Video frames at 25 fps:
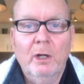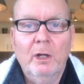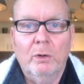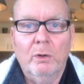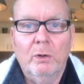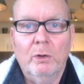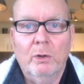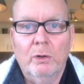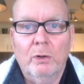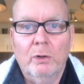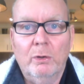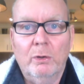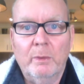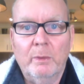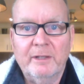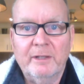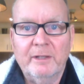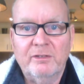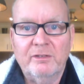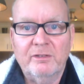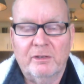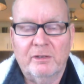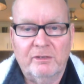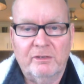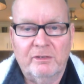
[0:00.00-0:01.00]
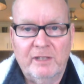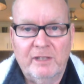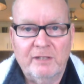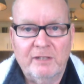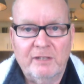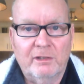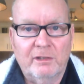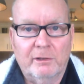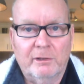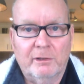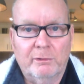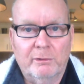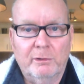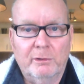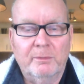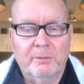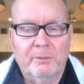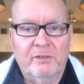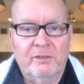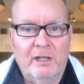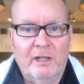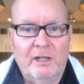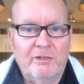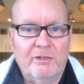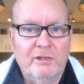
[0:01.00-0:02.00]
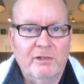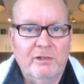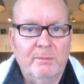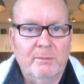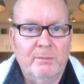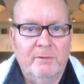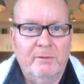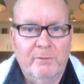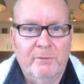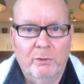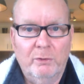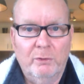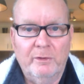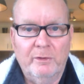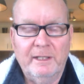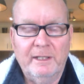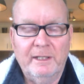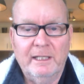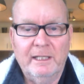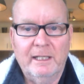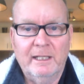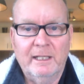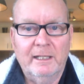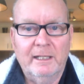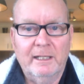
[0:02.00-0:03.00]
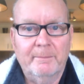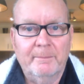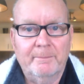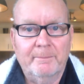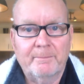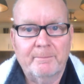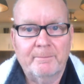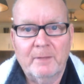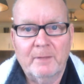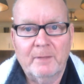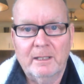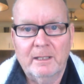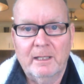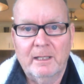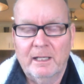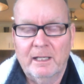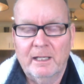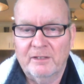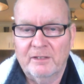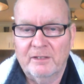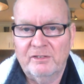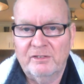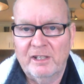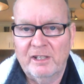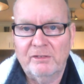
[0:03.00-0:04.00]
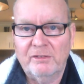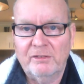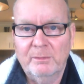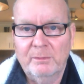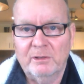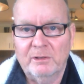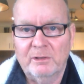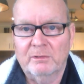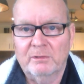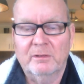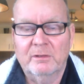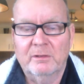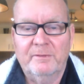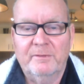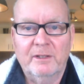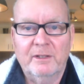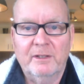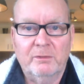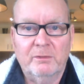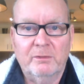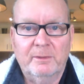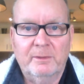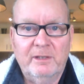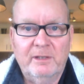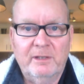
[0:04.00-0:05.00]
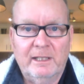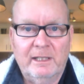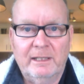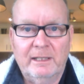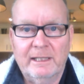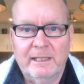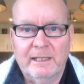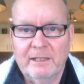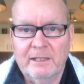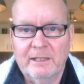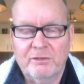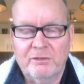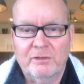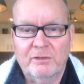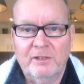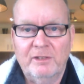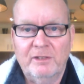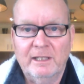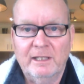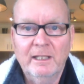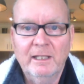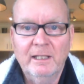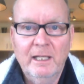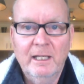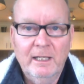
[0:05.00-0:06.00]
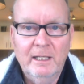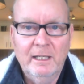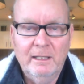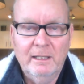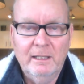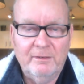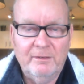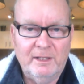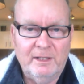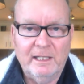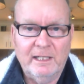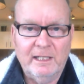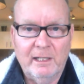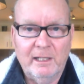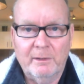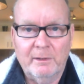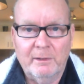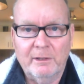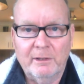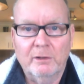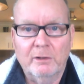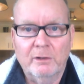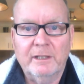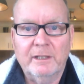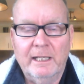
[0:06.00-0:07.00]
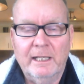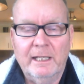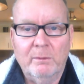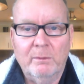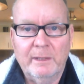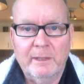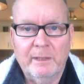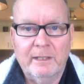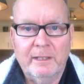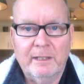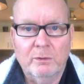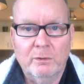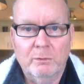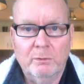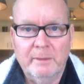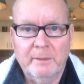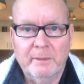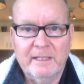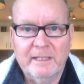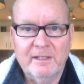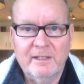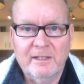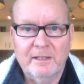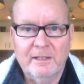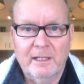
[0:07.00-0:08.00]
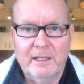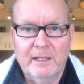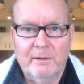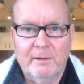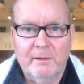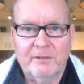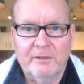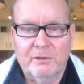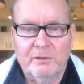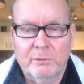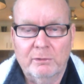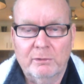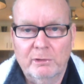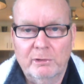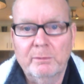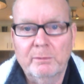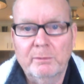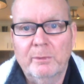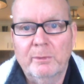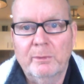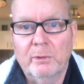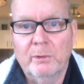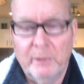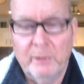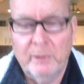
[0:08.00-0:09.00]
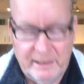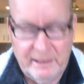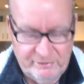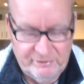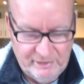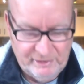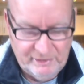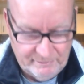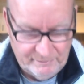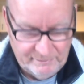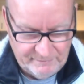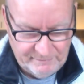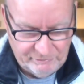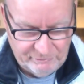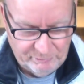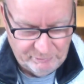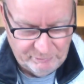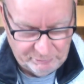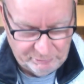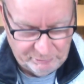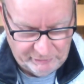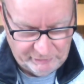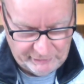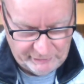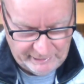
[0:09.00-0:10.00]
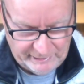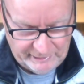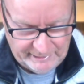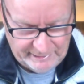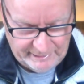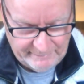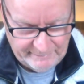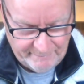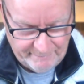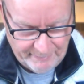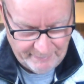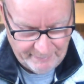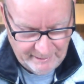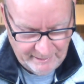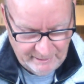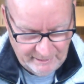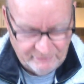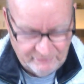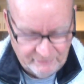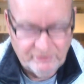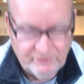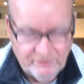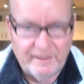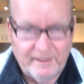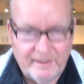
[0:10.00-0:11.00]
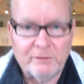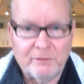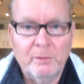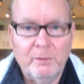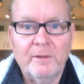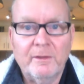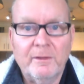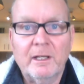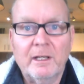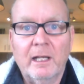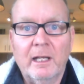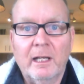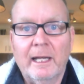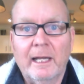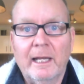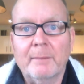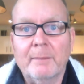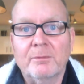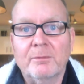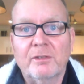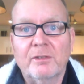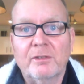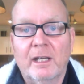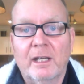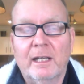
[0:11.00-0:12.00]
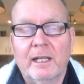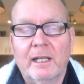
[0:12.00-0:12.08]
or we sort of schedule a group session before the an assessment, or if there's a particularly interesting thing going on, yeah, we can all meet in there as a group or as individuals, okay? So that's with the collabs.